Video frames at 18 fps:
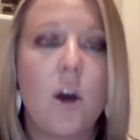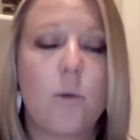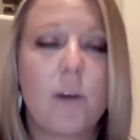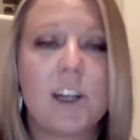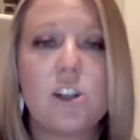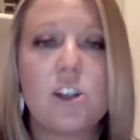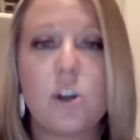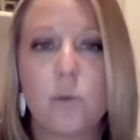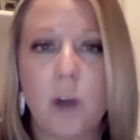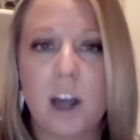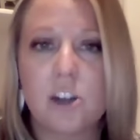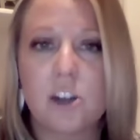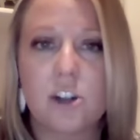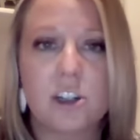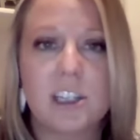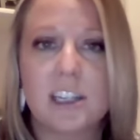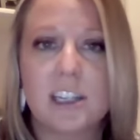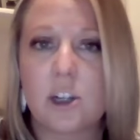Rachel
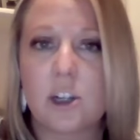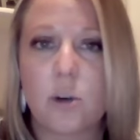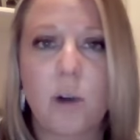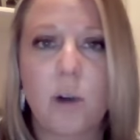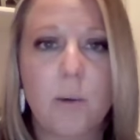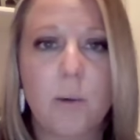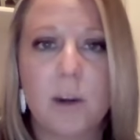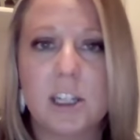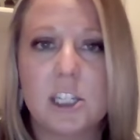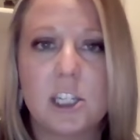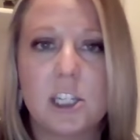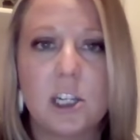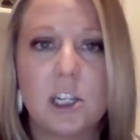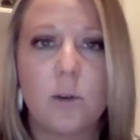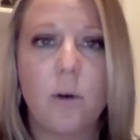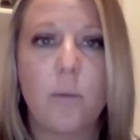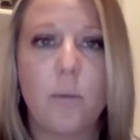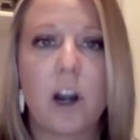Rogers is a great one
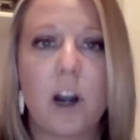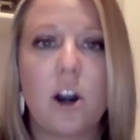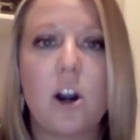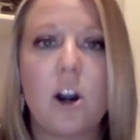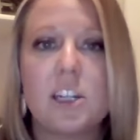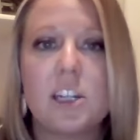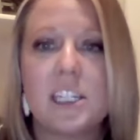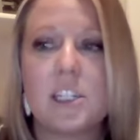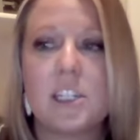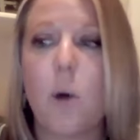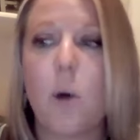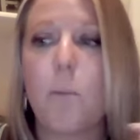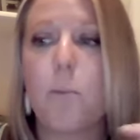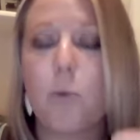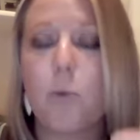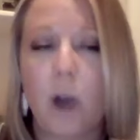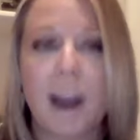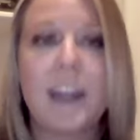too, where hers is
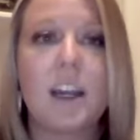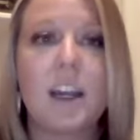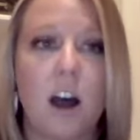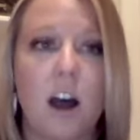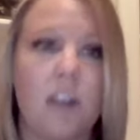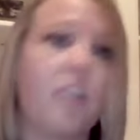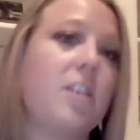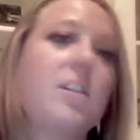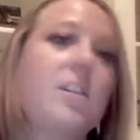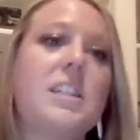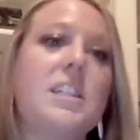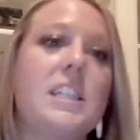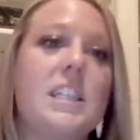all bright colors.